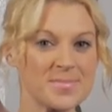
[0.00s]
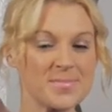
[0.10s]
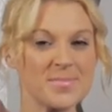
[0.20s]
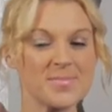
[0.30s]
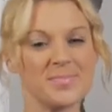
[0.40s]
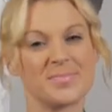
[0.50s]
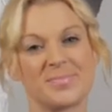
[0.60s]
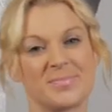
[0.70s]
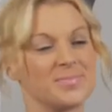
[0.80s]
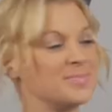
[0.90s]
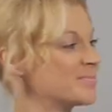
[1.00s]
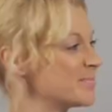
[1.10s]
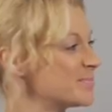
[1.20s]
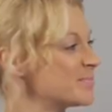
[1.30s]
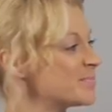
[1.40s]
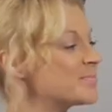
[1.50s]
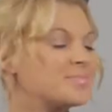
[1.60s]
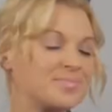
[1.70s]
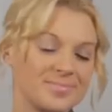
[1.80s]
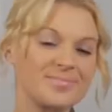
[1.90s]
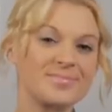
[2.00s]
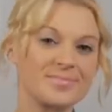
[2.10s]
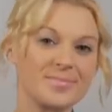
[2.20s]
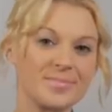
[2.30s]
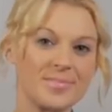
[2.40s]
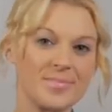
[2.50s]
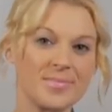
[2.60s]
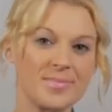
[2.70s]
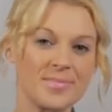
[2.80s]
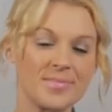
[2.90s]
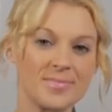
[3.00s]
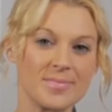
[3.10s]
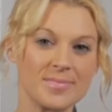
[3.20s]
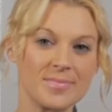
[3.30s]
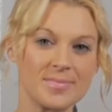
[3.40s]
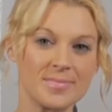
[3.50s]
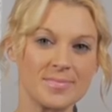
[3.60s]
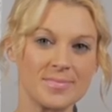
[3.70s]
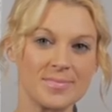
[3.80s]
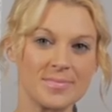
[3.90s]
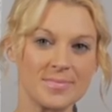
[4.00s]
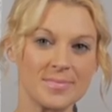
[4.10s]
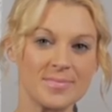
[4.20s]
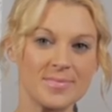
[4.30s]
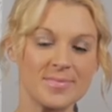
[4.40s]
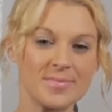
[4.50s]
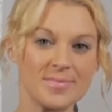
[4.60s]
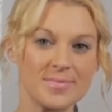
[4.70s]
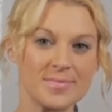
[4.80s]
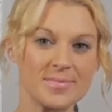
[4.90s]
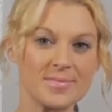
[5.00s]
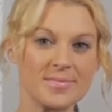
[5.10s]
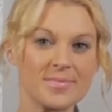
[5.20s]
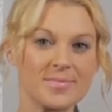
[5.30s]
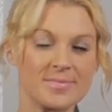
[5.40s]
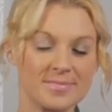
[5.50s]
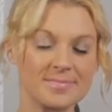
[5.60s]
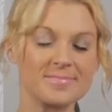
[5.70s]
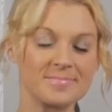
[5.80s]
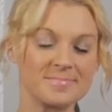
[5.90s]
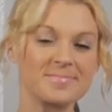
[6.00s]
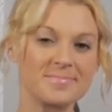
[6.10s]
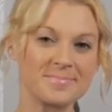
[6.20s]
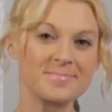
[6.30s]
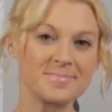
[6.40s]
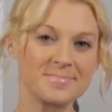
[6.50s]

[no speech]